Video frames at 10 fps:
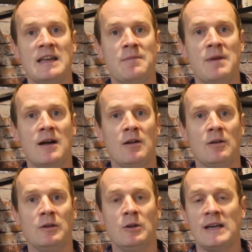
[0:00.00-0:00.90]

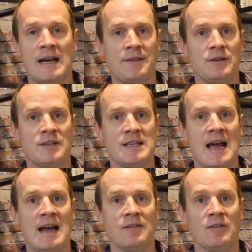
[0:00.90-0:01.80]
email, looking at their
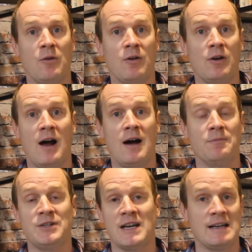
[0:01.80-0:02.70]
stats,
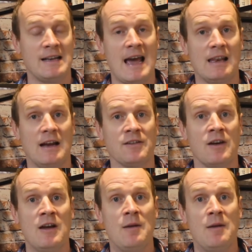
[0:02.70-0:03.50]
or checking the headlines.